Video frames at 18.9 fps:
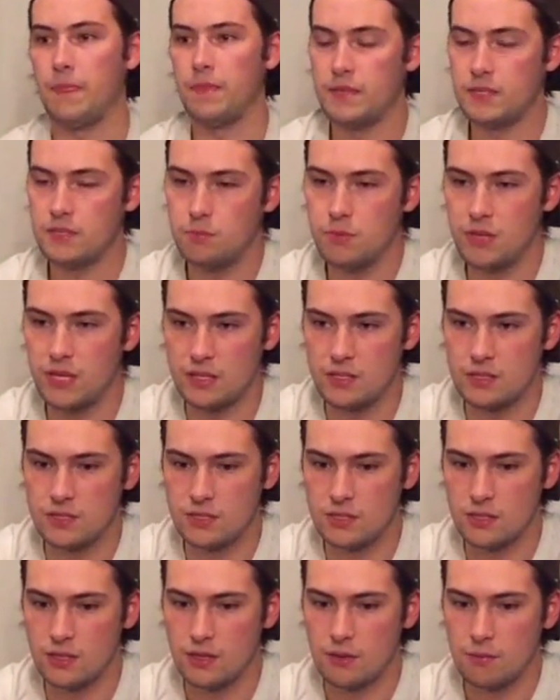this
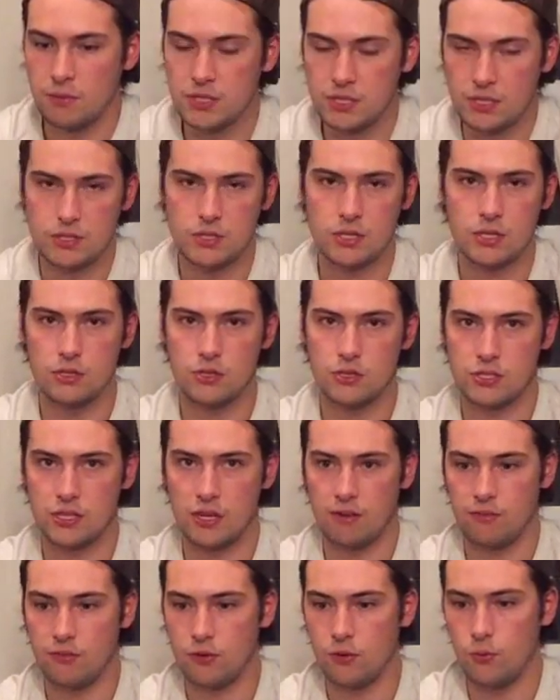means positioning
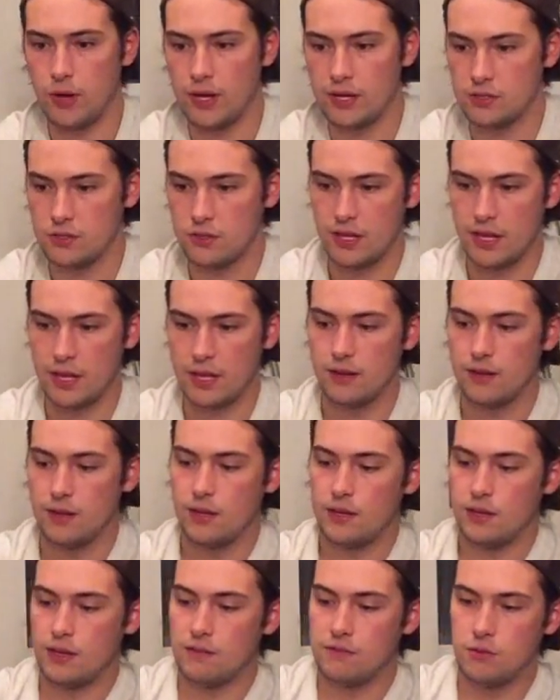yourself in a way so that
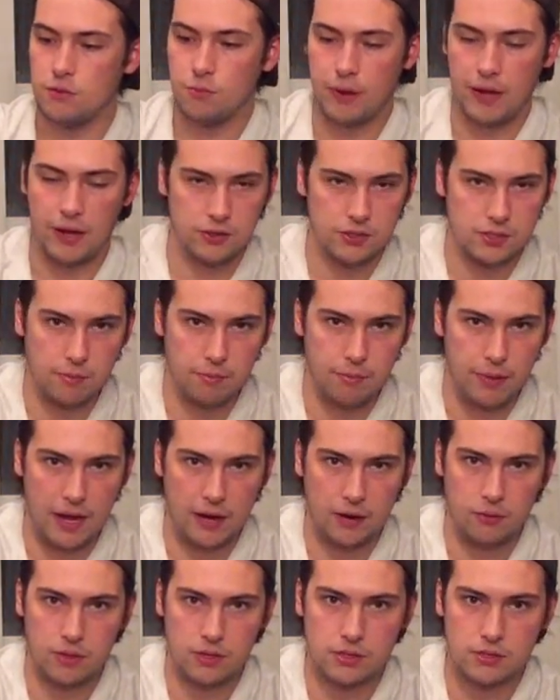if you bounce them
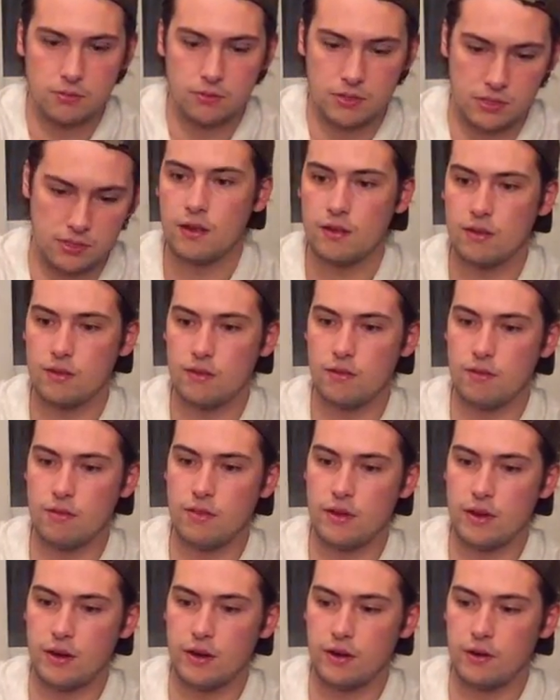backwards, which
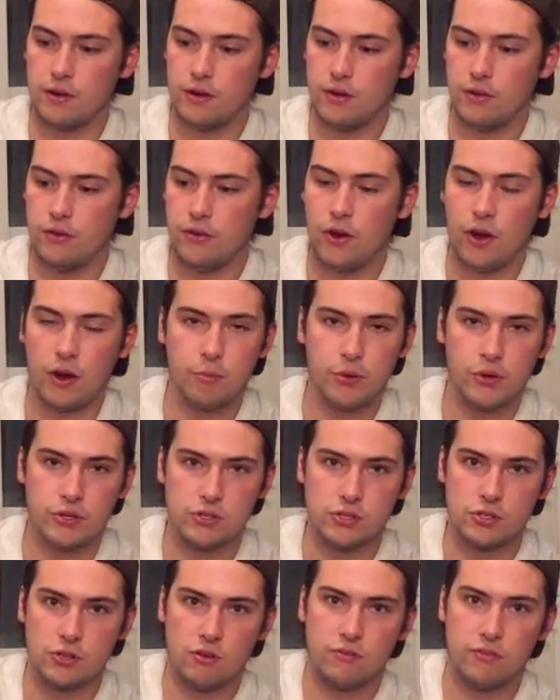they're not
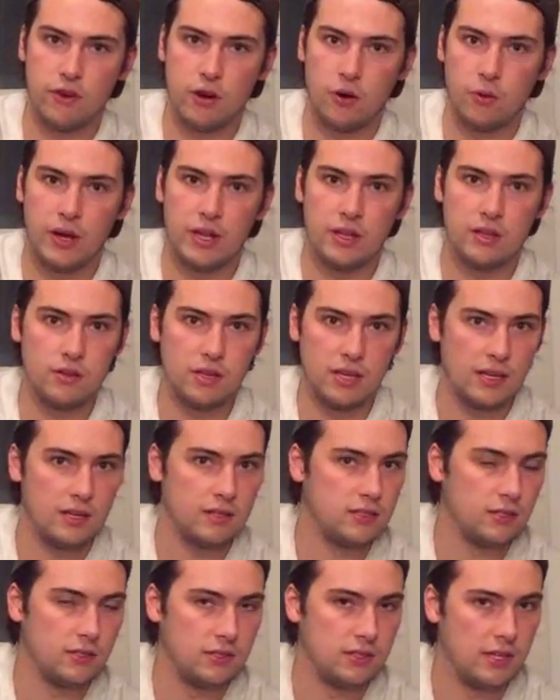pushed so far away that you
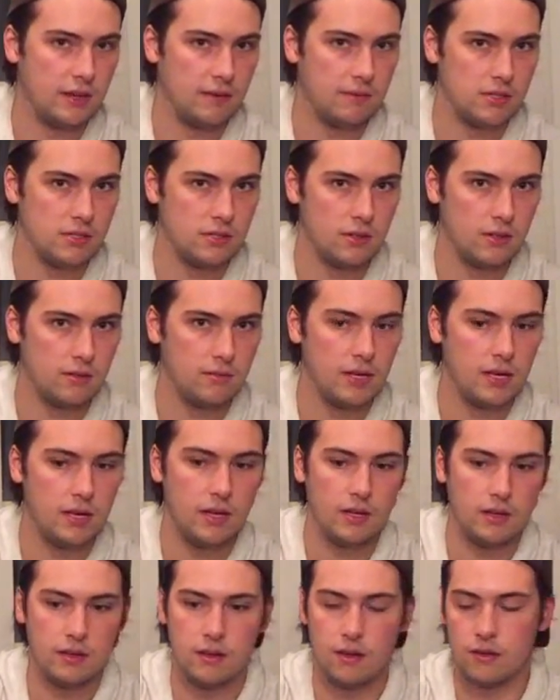can't deal damage to them.
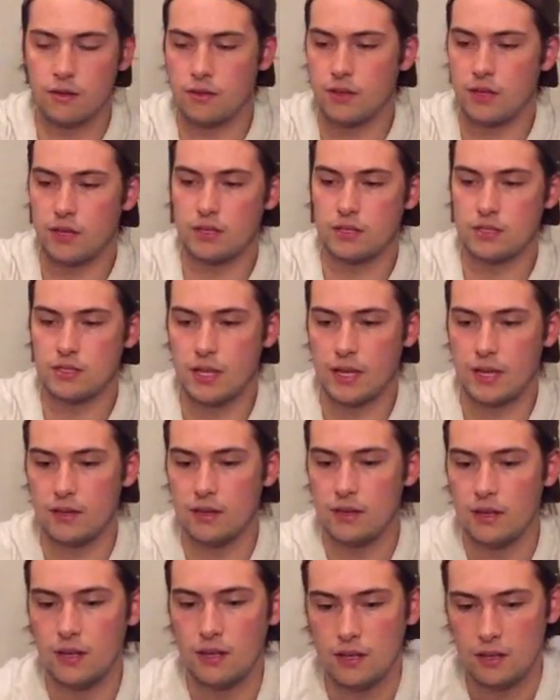The other thing is
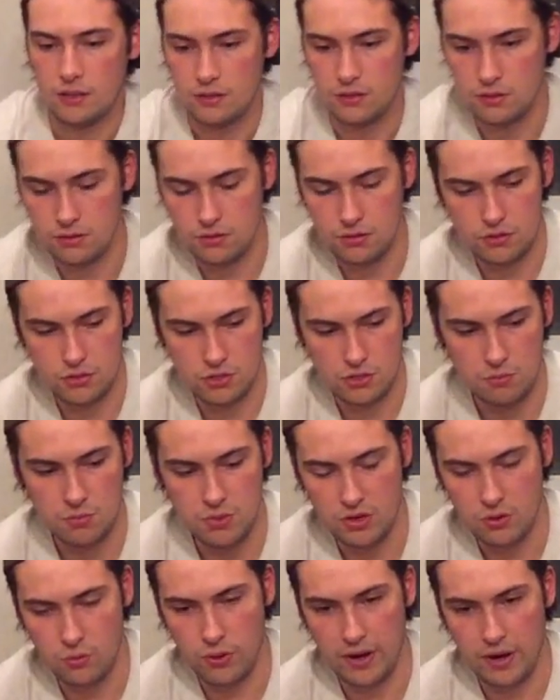that you should
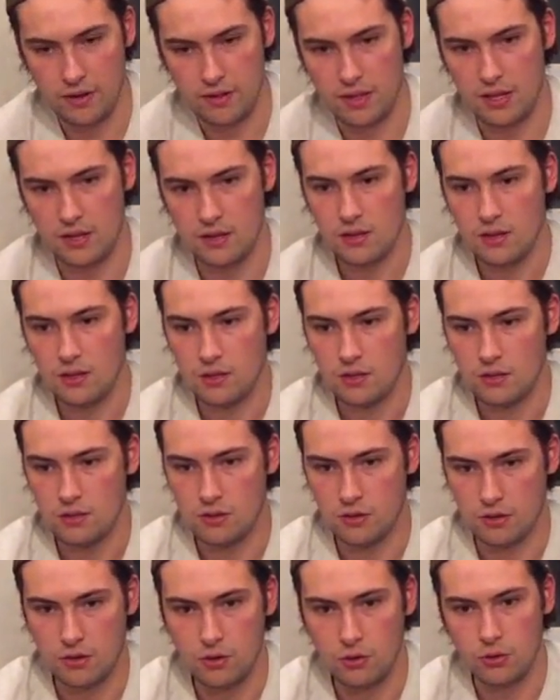be aware that your